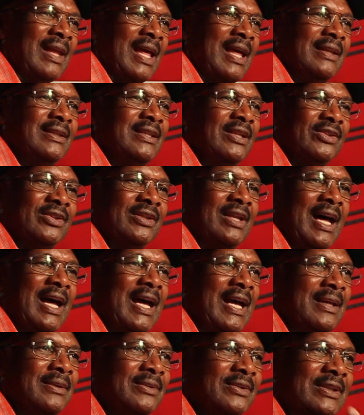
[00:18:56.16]
And this
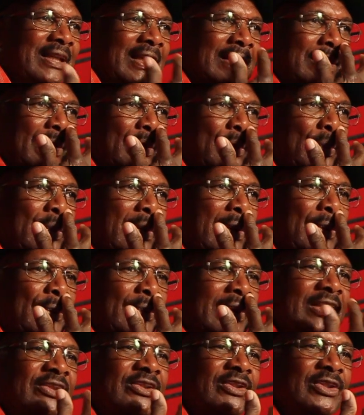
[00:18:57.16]
guy said, "Well,
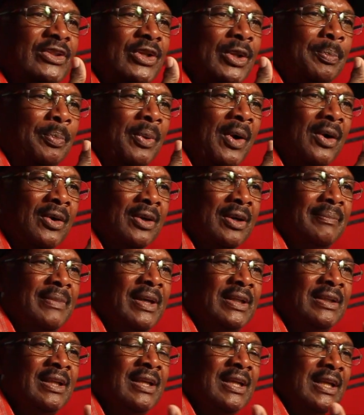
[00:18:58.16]
we listened to your program."
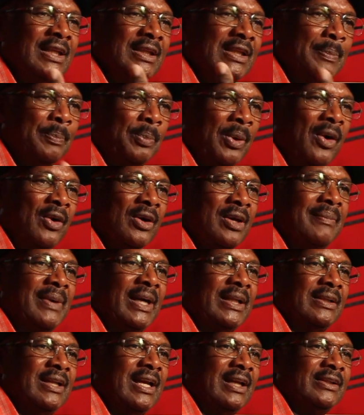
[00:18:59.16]
And the program
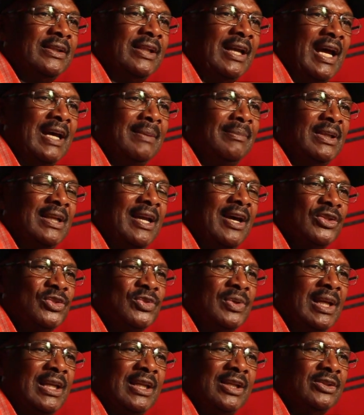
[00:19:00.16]
at that time in
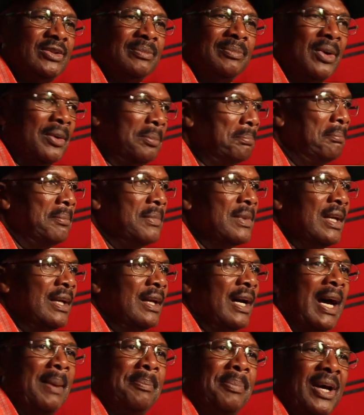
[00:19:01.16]
Australia is about
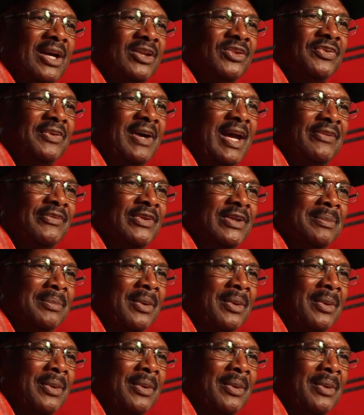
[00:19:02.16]
5:30 in the